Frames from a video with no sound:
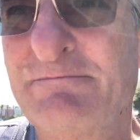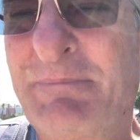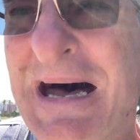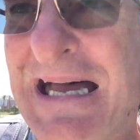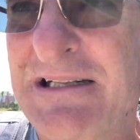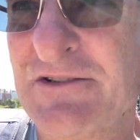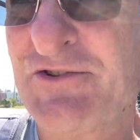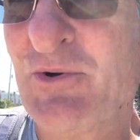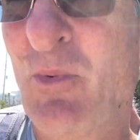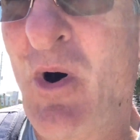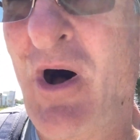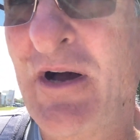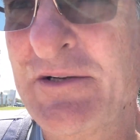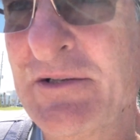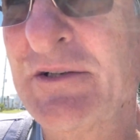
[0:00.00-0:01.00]
bottles of
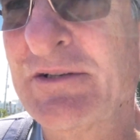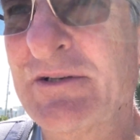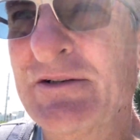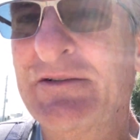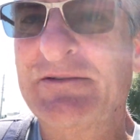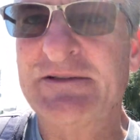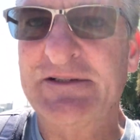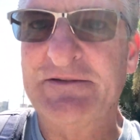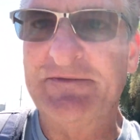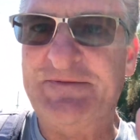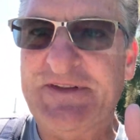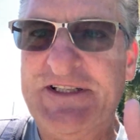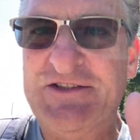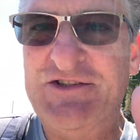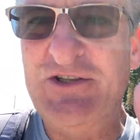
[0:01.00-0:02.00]
water,
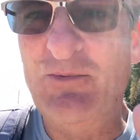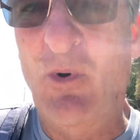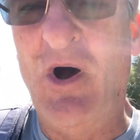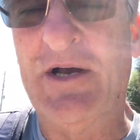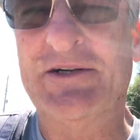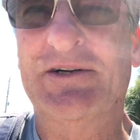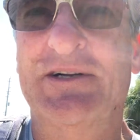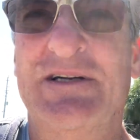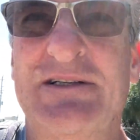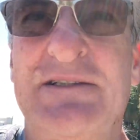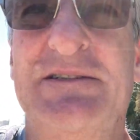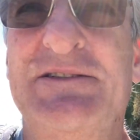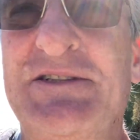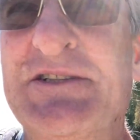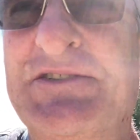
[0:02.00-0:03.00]
Fiji water,
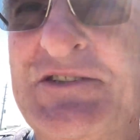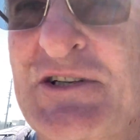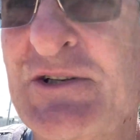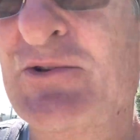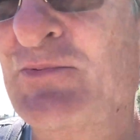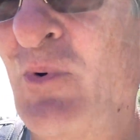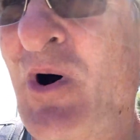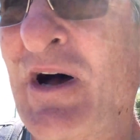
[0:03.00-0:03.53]
distilled